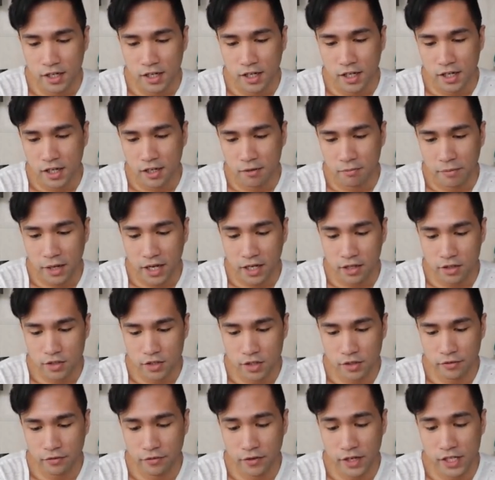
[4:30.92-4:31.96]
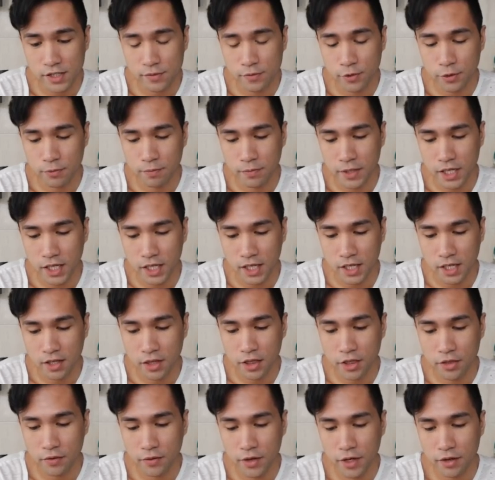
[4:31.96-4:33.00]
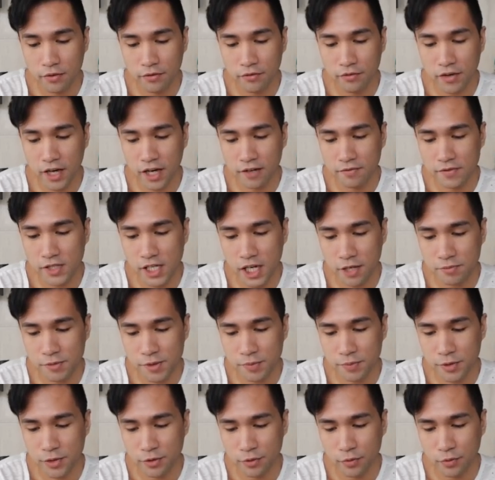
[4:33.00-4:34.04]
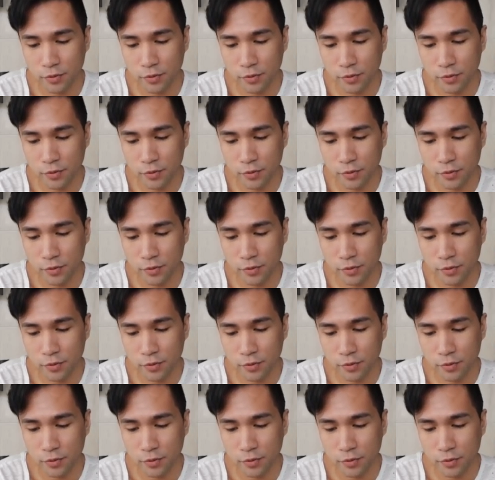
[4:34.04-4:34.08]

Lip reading: my initial phase would be 3 to 5 times per